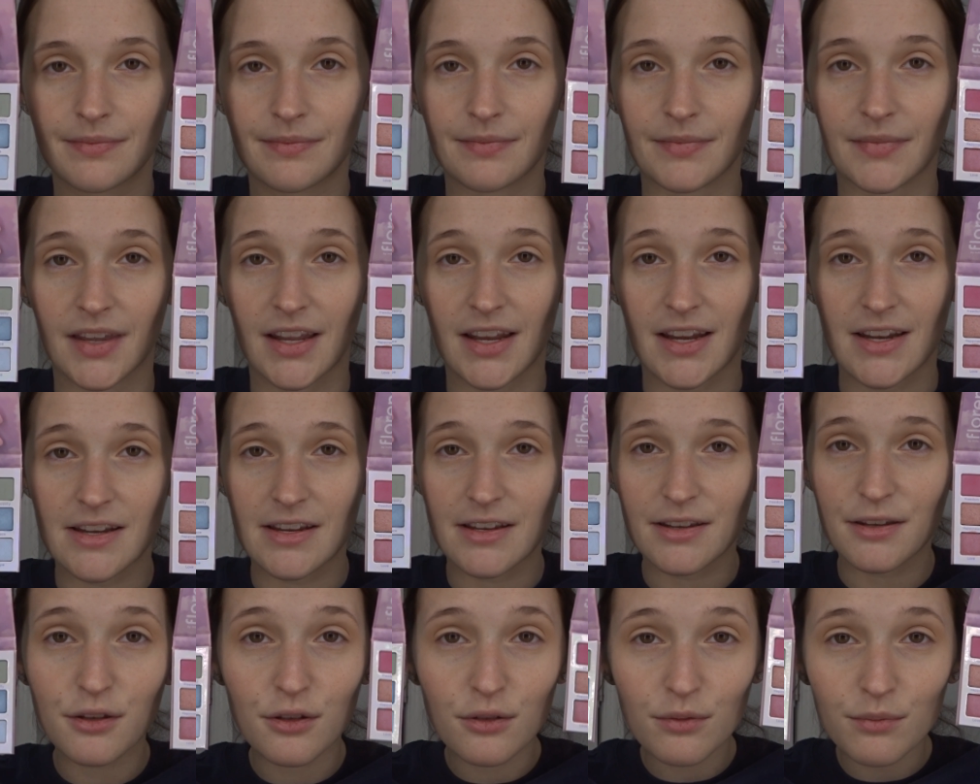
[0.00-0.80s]

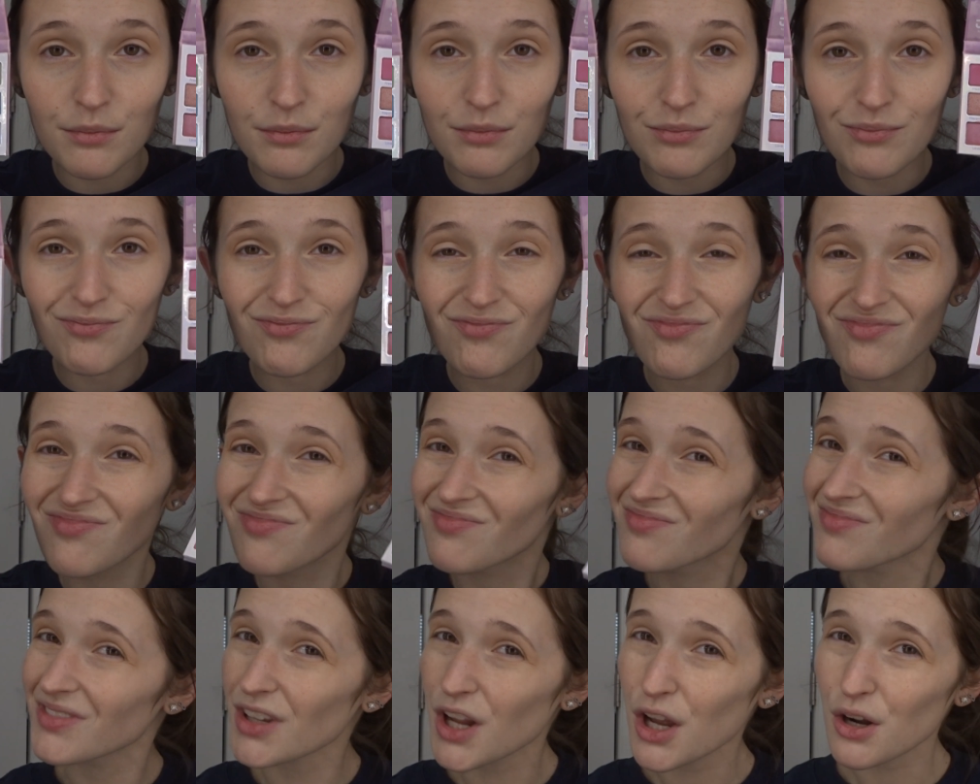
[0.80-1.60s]
these.
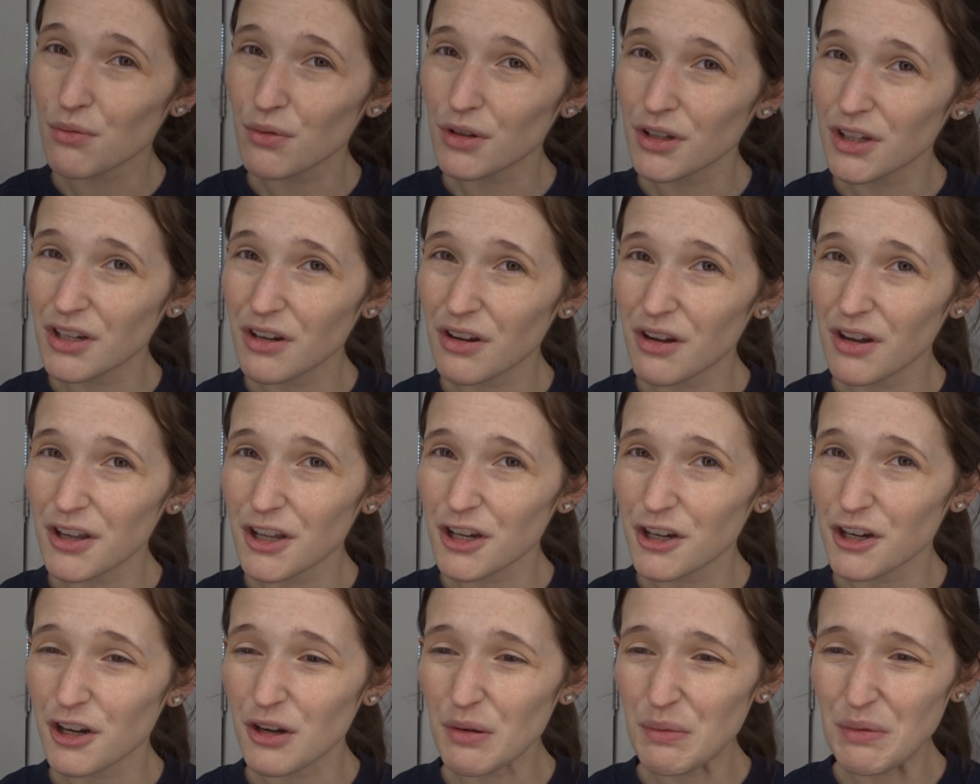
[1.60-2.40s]
I don't really know how
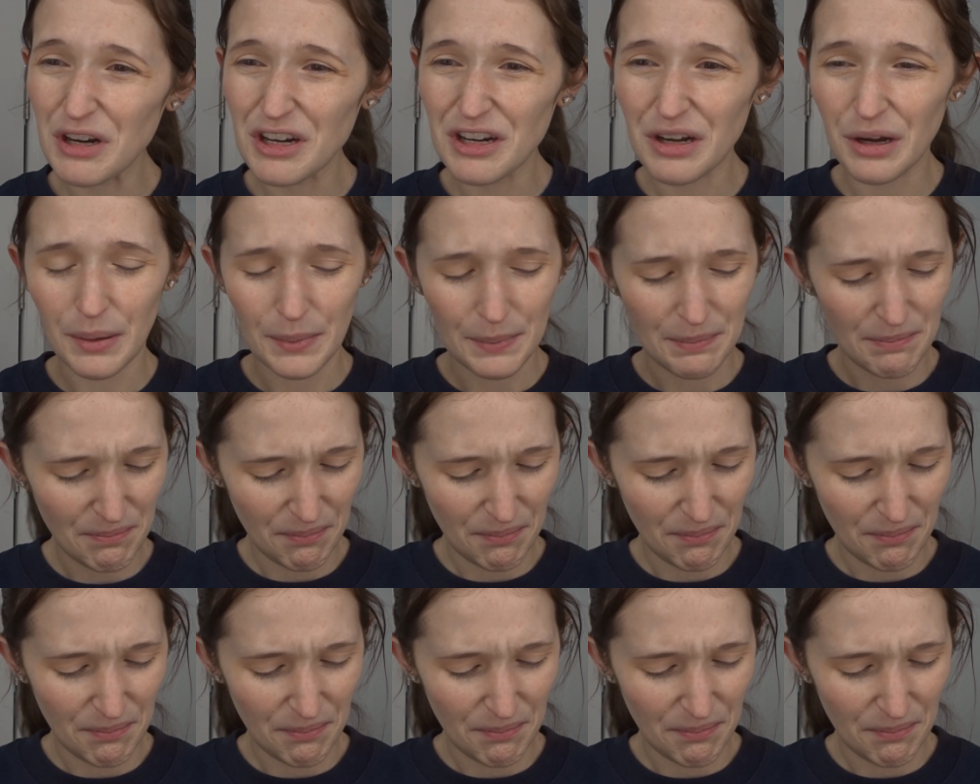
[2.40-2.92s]
they're going to work.